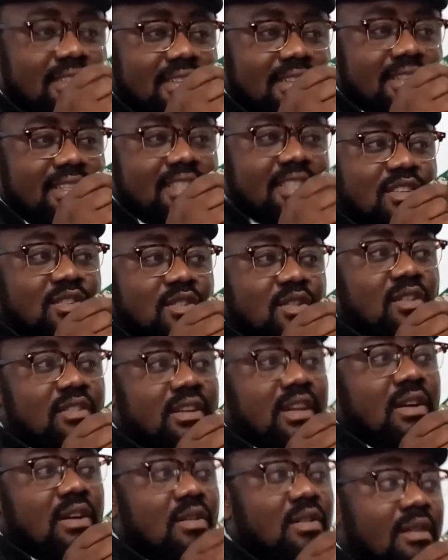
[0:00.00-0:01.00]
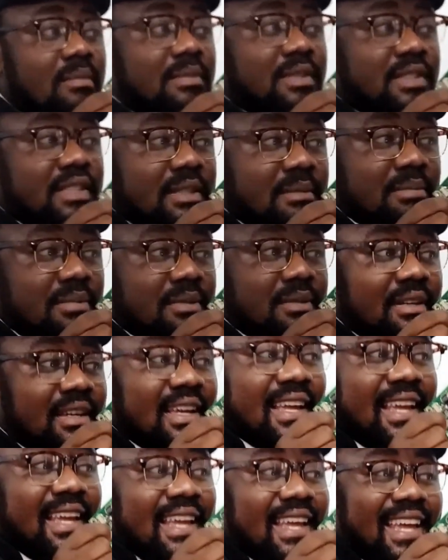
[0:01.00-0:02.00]
This is called a ROM chip.
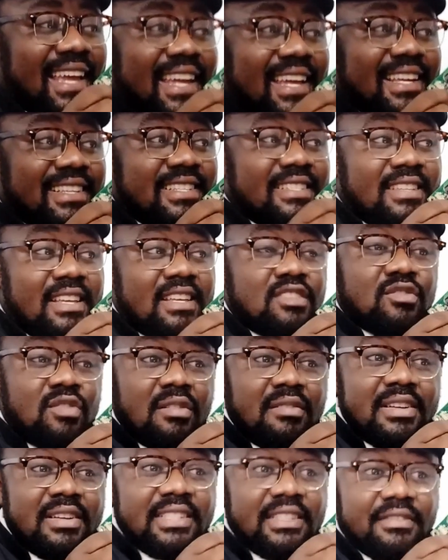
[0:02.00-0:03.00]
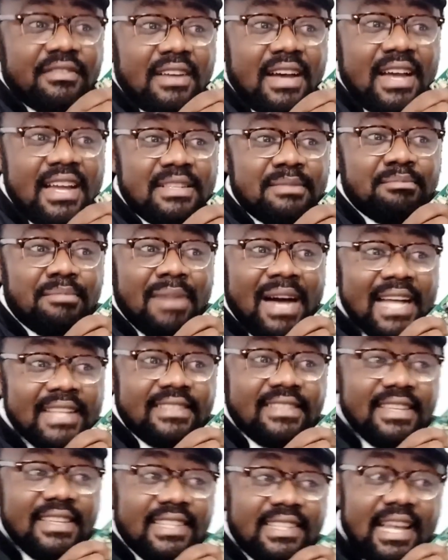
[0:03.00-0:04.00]
It is a storage device, but
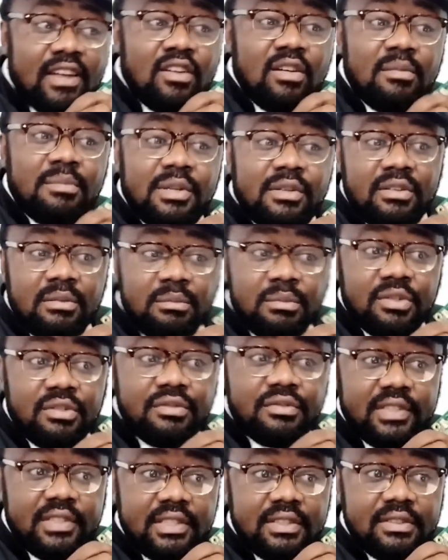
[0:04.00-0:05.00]
it cannot be removed.